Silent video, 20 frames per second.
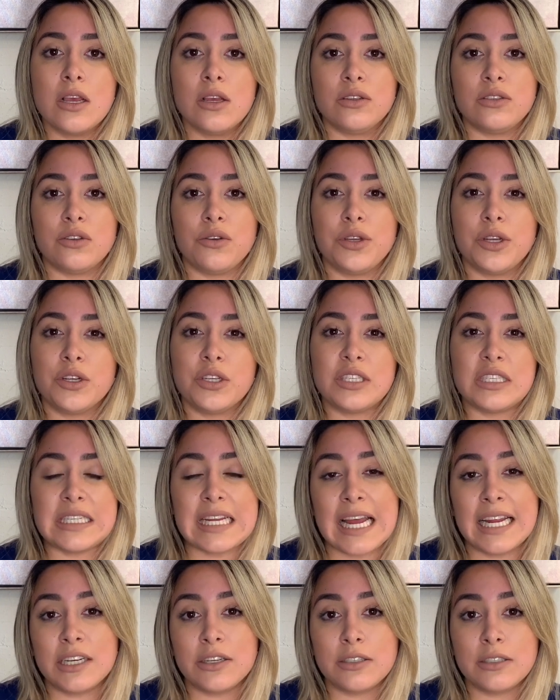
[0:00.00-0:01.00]
So your
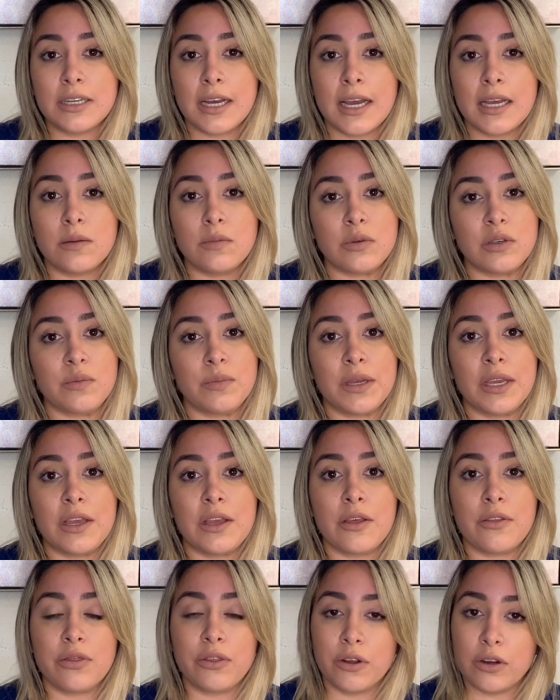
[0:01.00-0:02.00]
standard time would
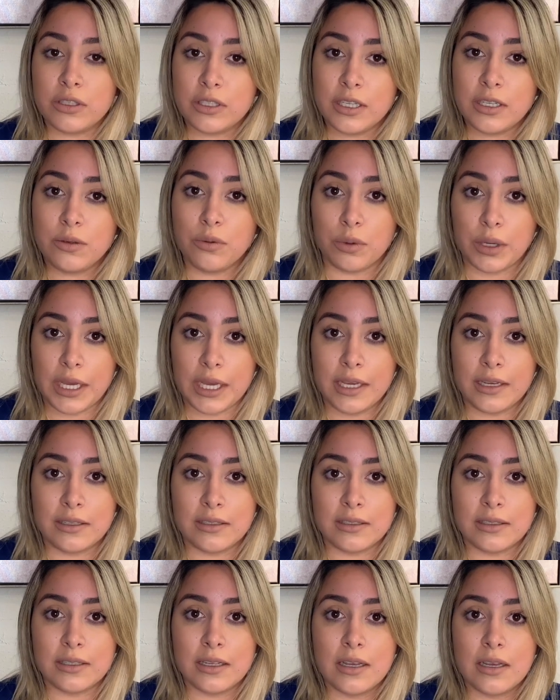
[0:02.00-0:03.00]
be 13
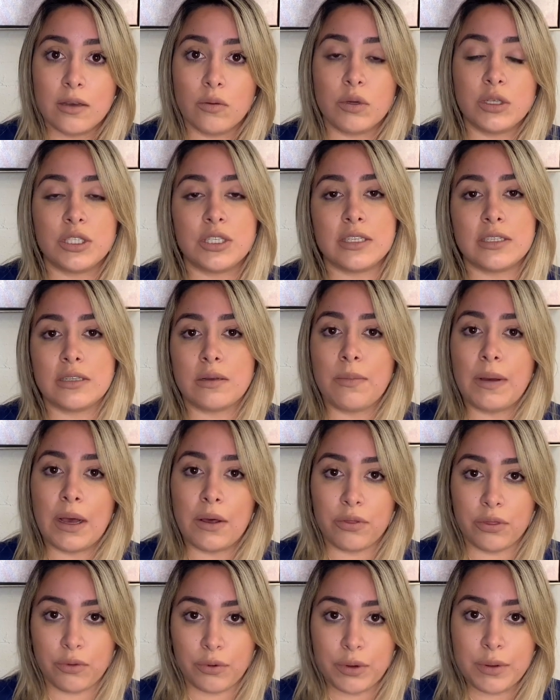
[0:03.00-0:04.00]
weeks, which is
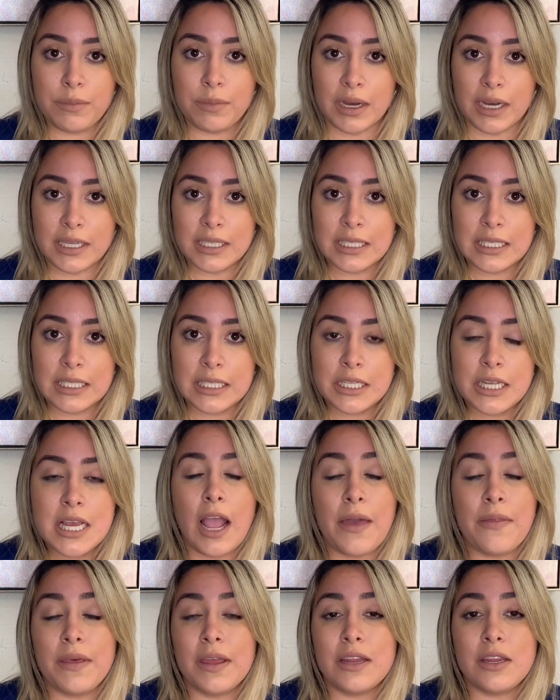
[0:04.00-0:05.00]
about 3 months.
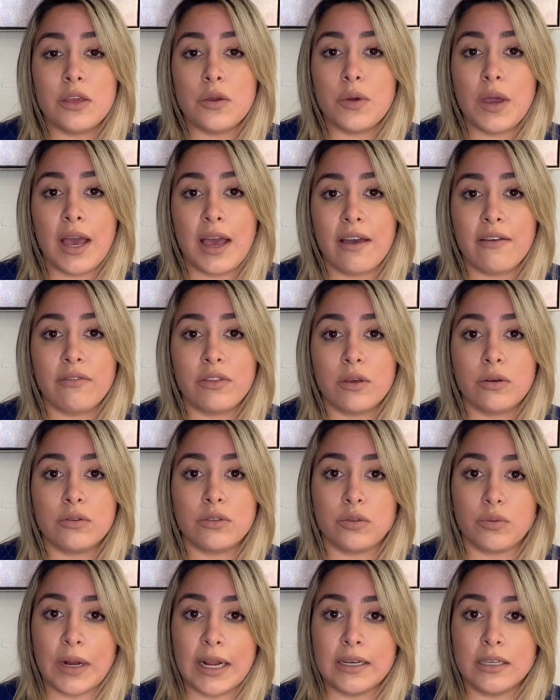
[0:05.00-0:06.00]
And then you have
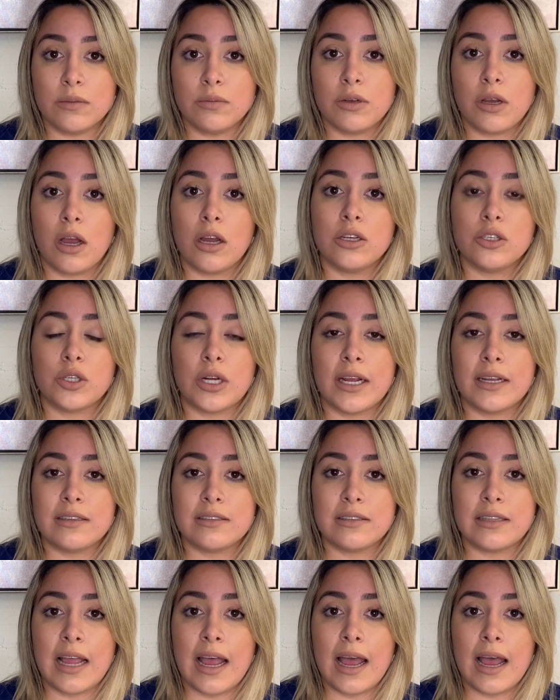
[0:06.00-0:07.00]
those random
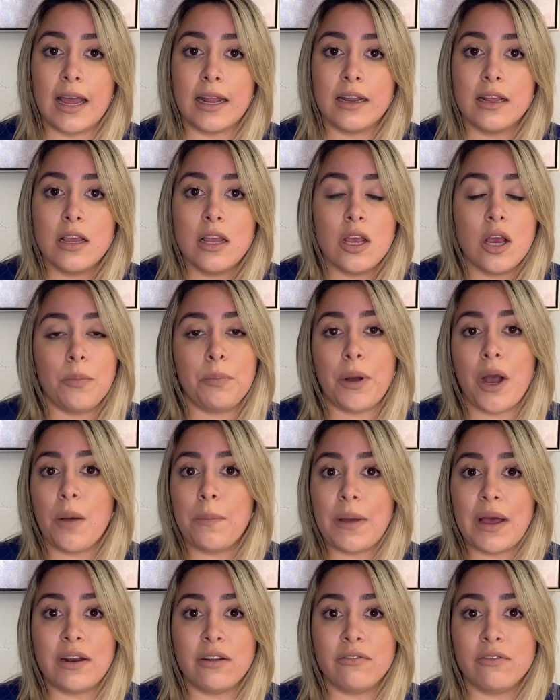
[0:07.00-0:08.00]
contracts that
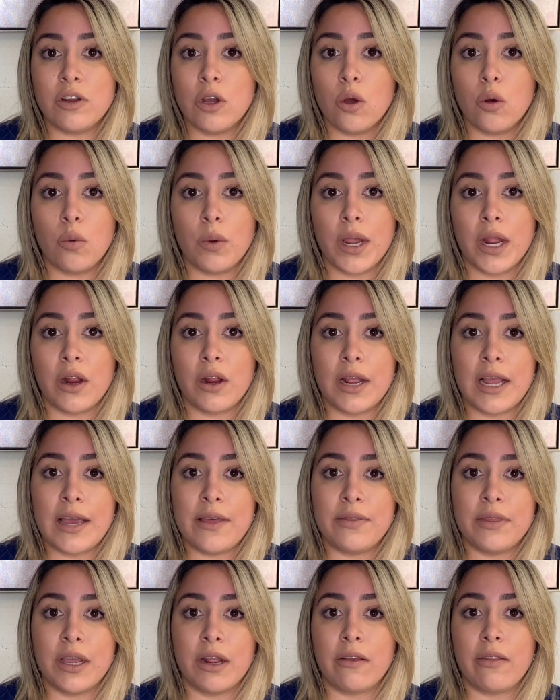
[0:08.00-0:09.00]
pop out of nowhere
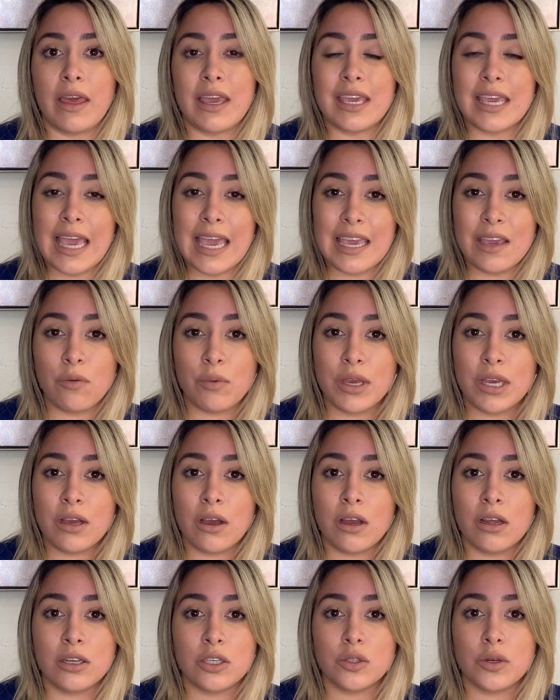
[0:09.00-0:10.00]
and they're like 8-week
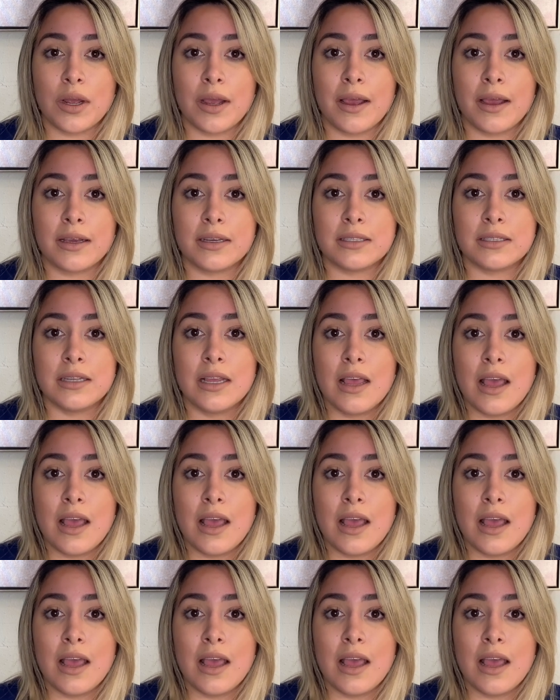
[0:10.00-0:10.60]
contracts.